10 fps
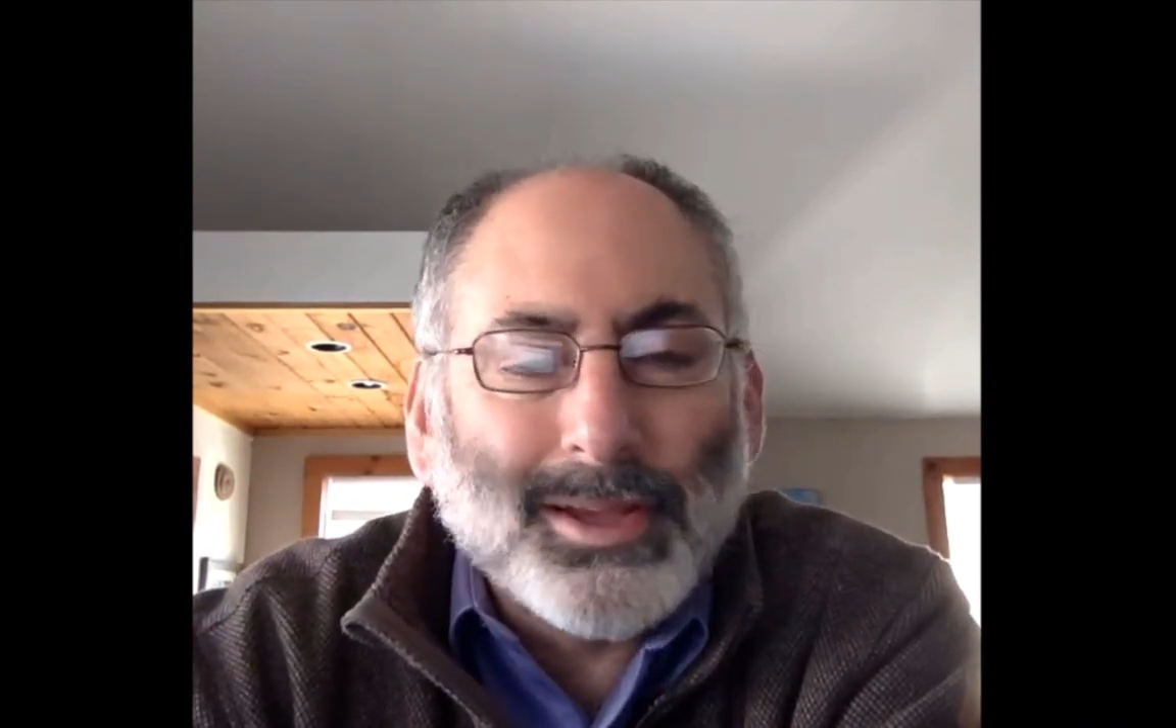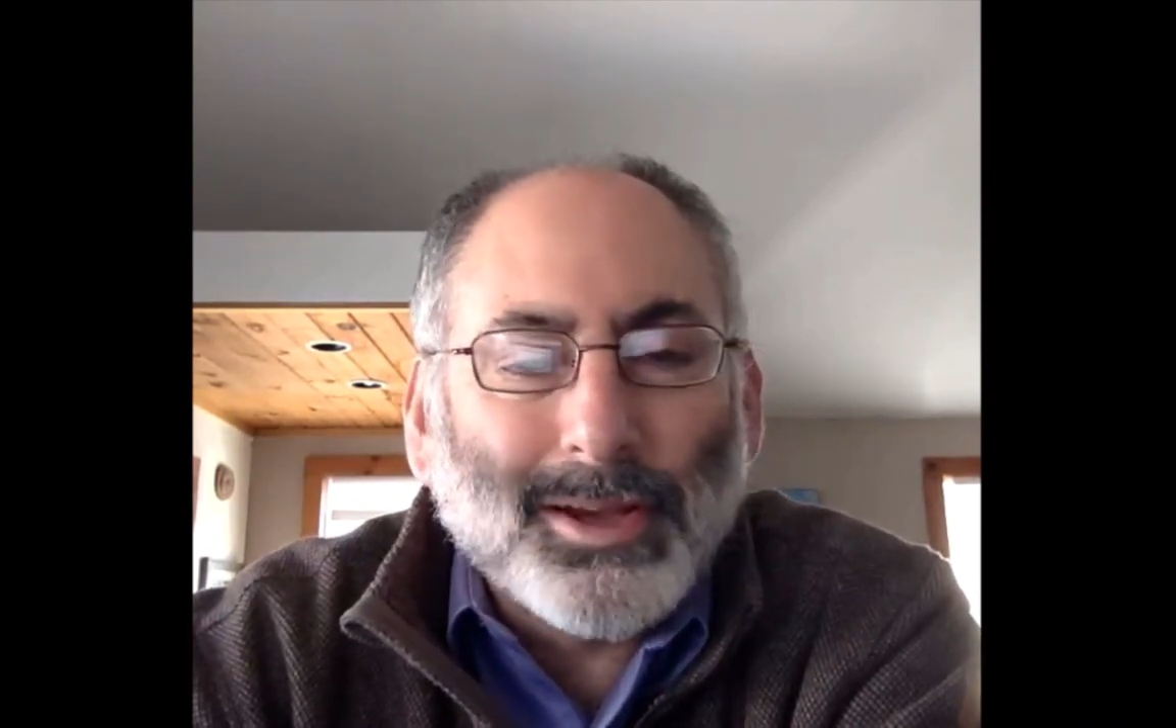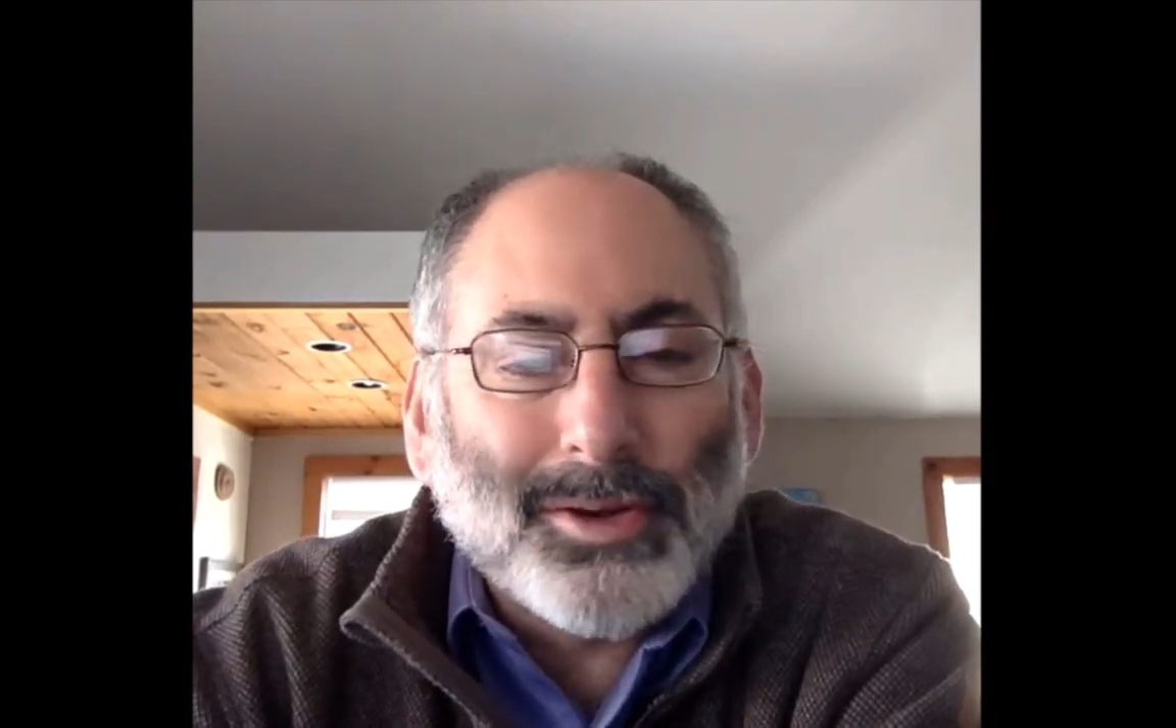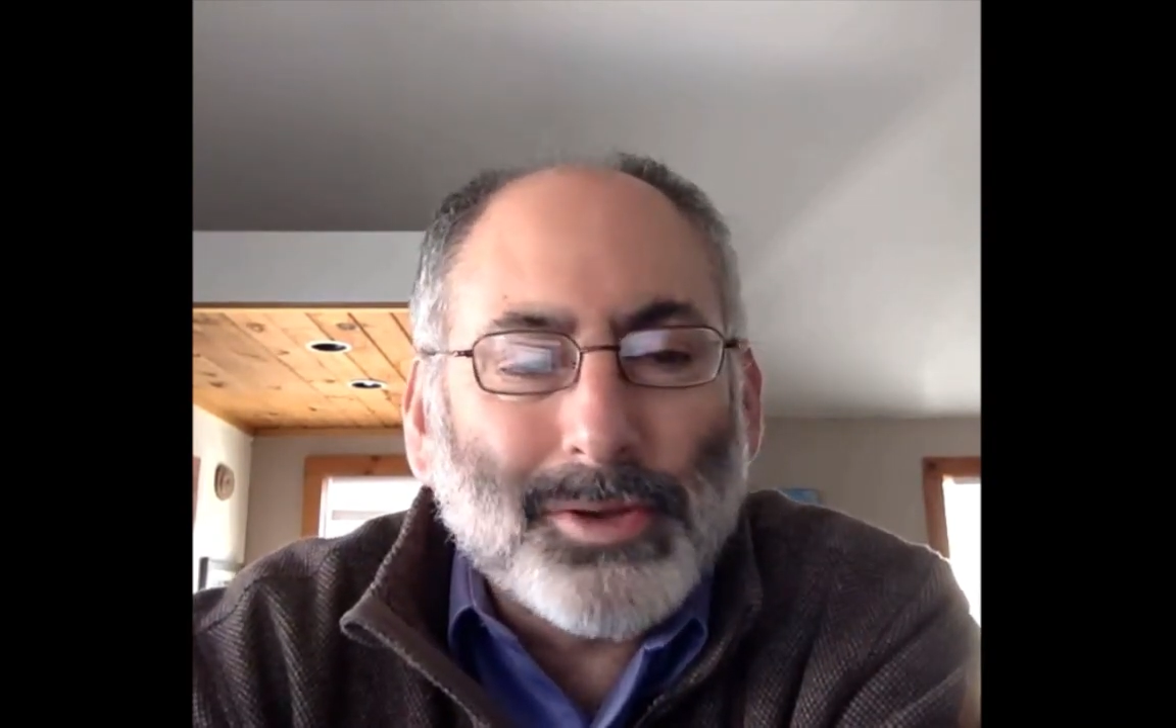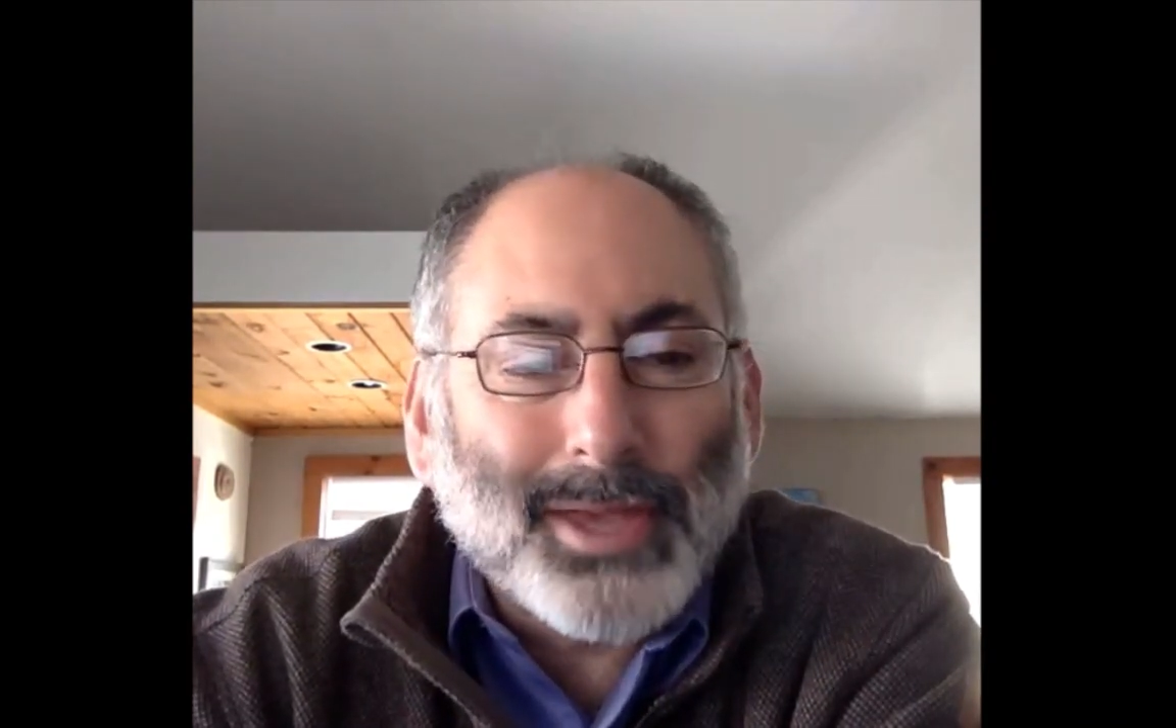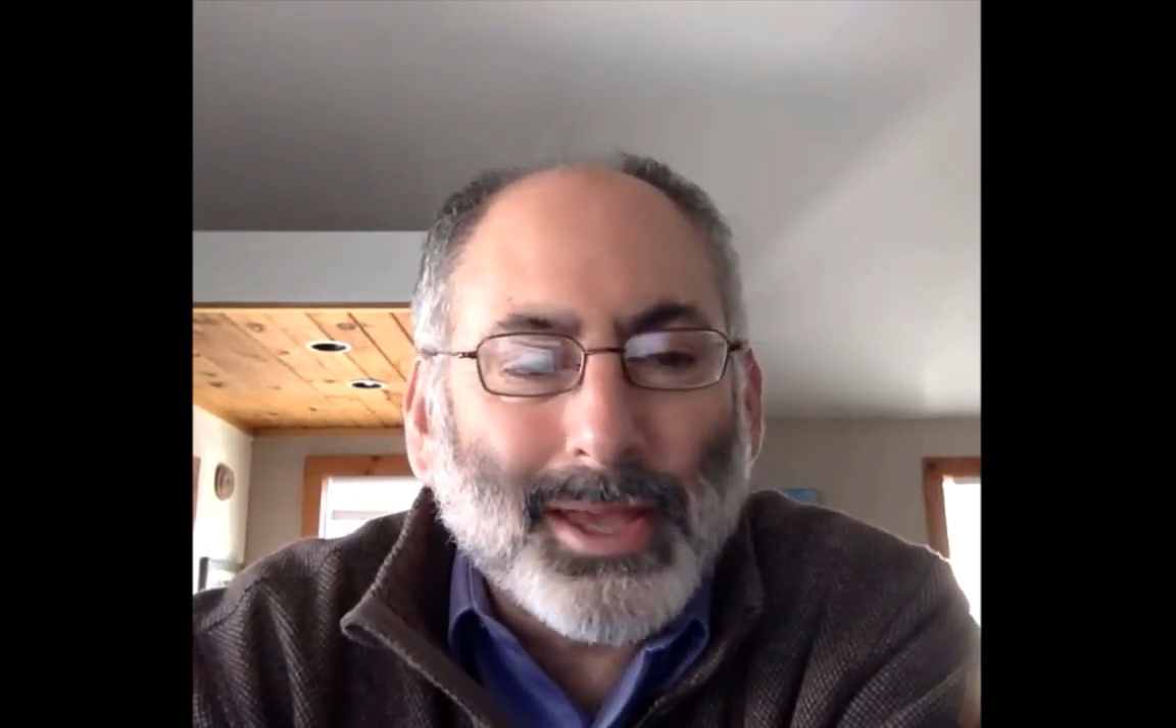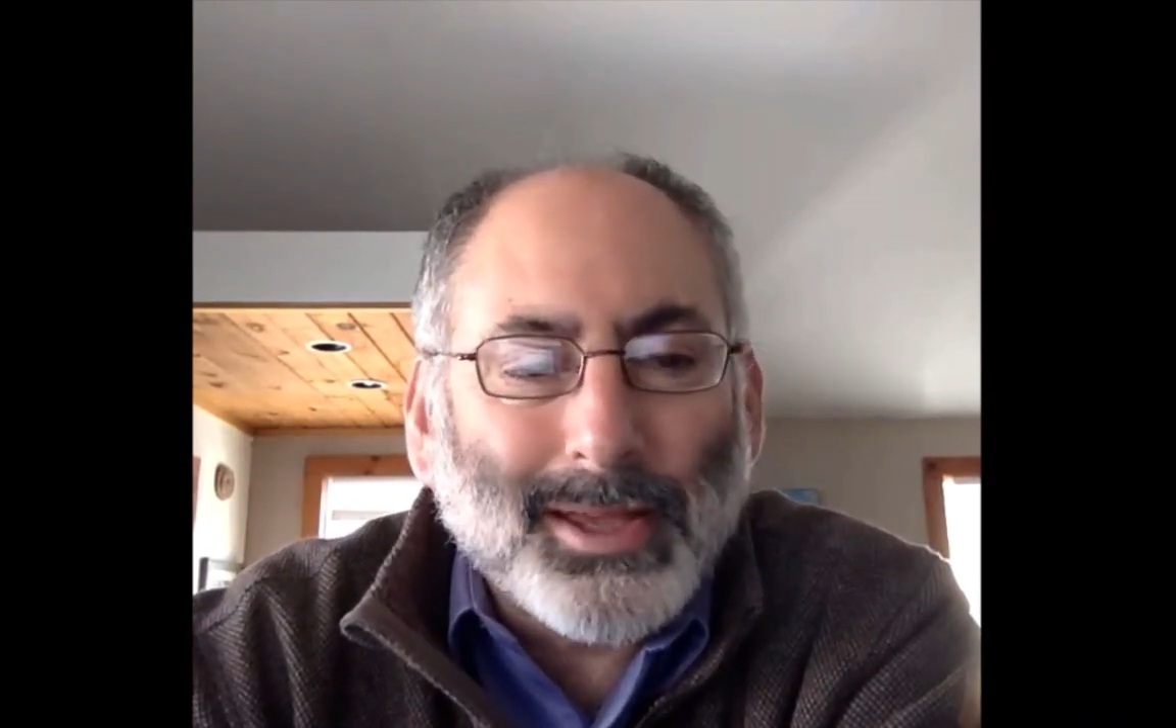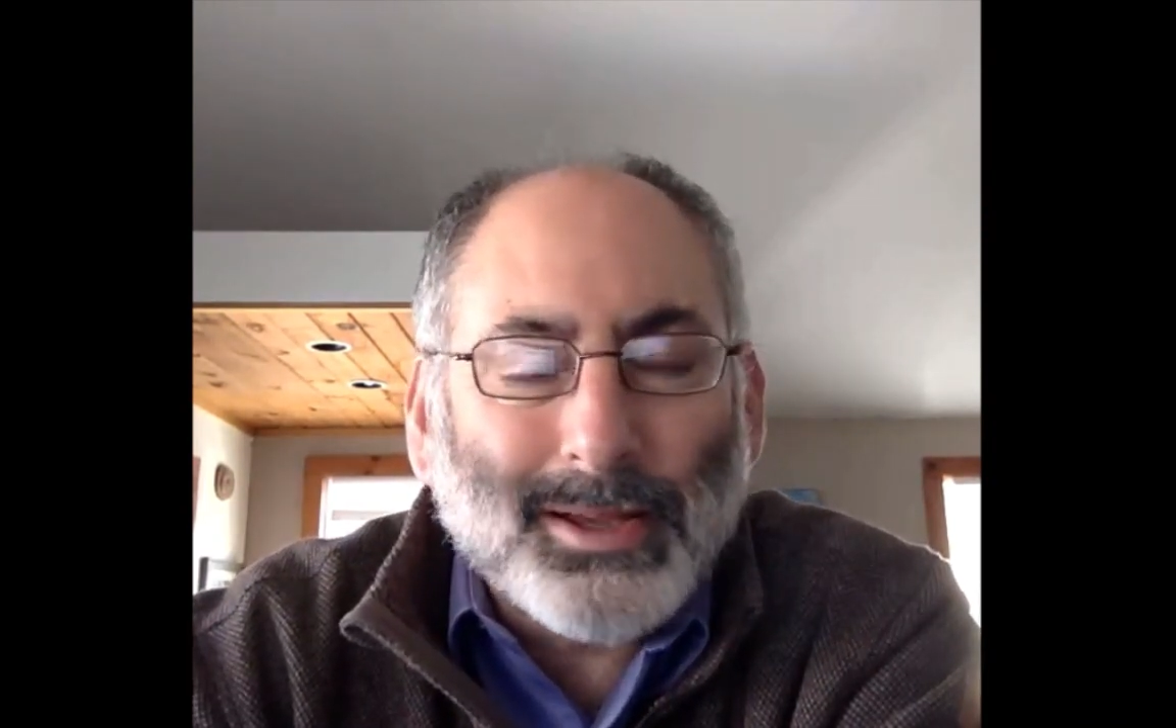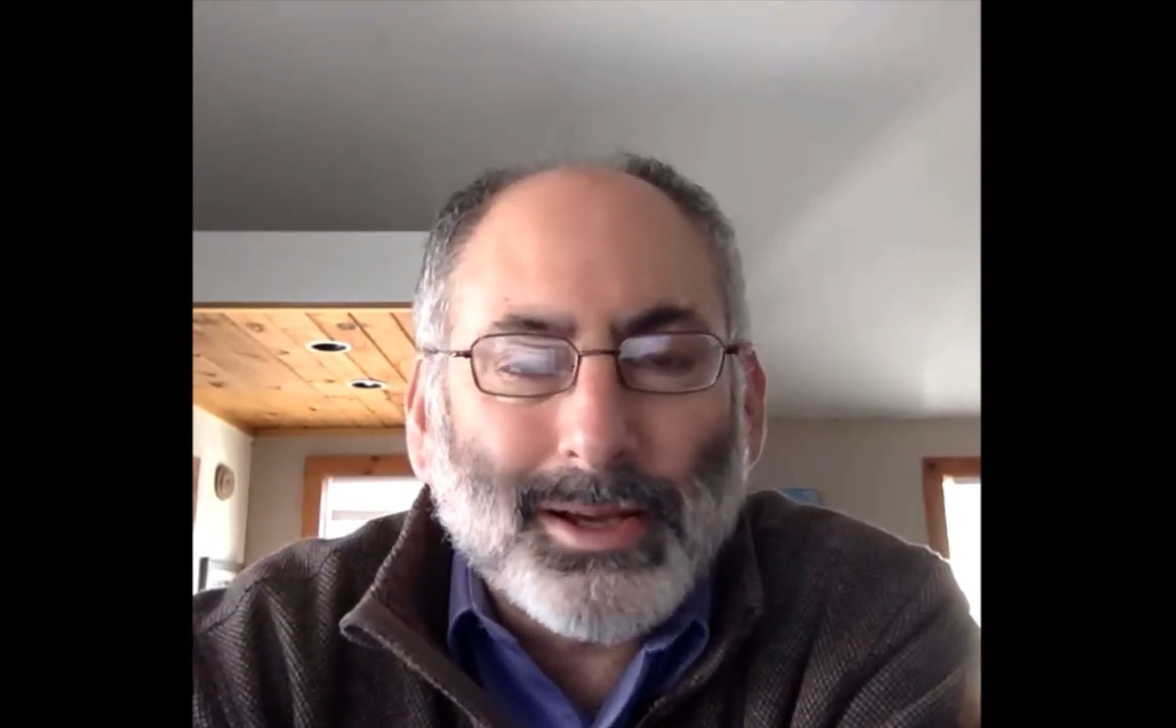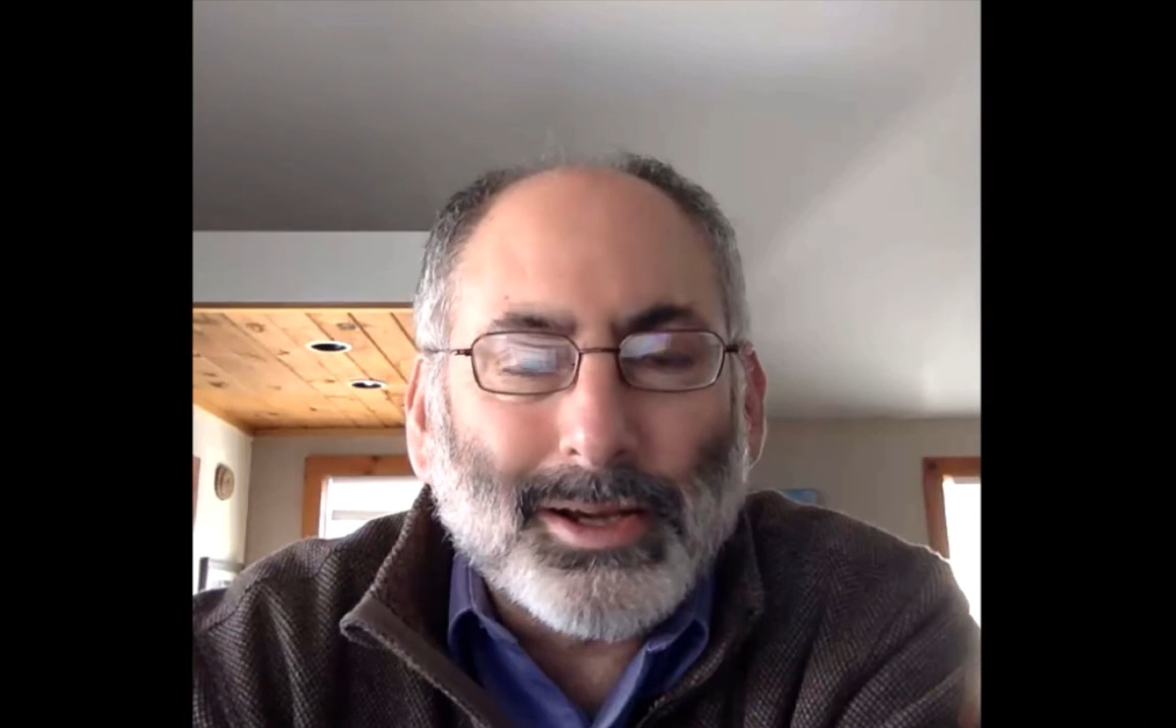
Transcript: Okay,